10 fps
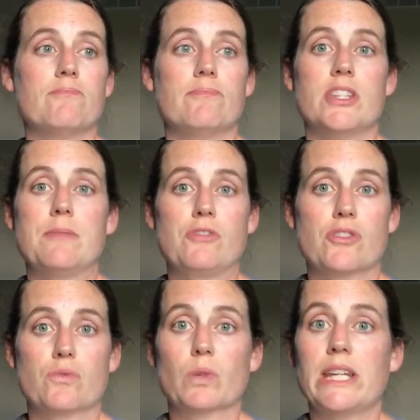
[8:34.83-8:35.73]
Them
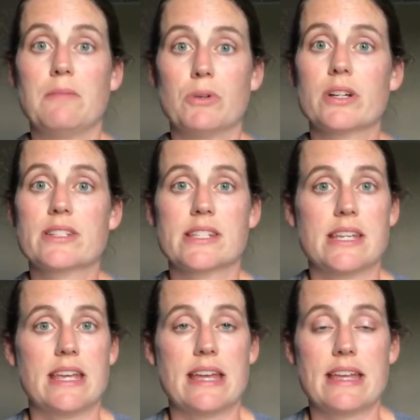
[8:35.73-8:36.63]
just reading books
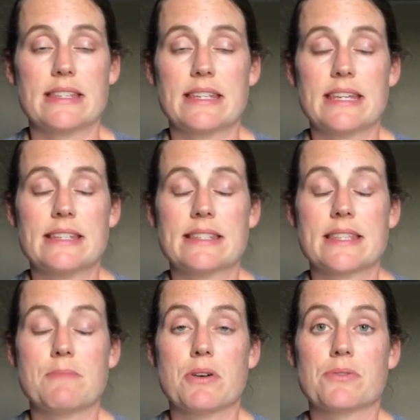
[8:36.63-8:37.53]
is
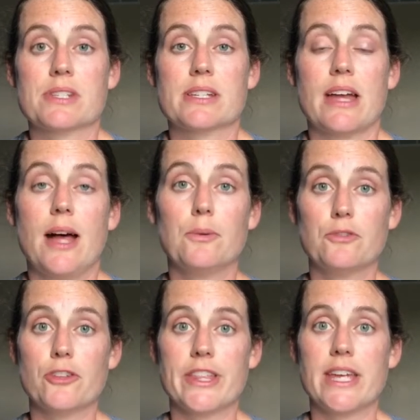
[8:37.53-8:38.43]
the most
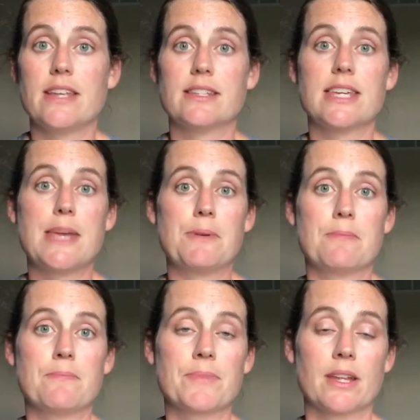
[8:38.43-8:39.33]
helpful thing to keep
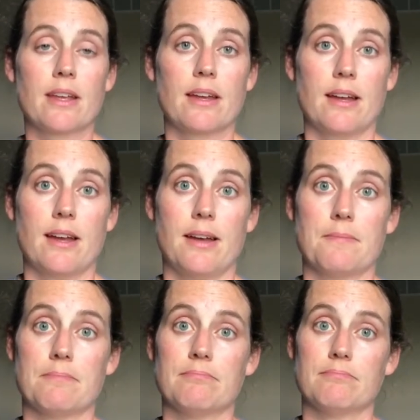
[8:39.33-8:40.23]
them
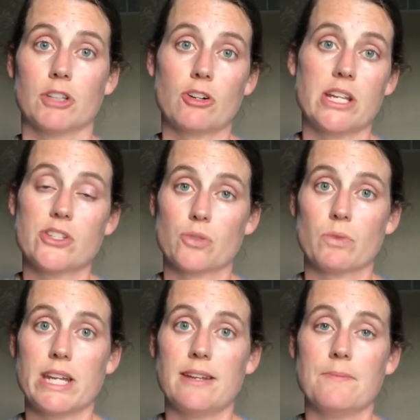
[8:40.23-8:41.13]
learning to
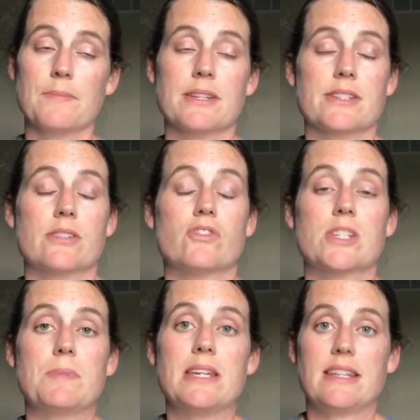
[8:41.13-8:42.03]
read. So
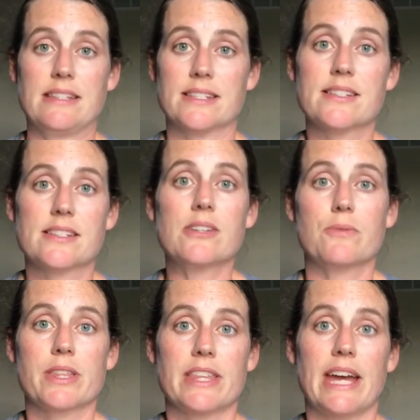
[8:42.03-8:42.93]
just being consistent
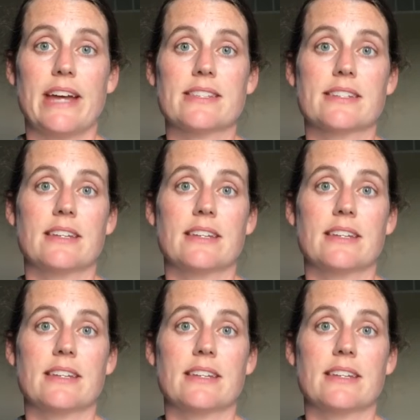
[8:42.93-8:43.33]
with that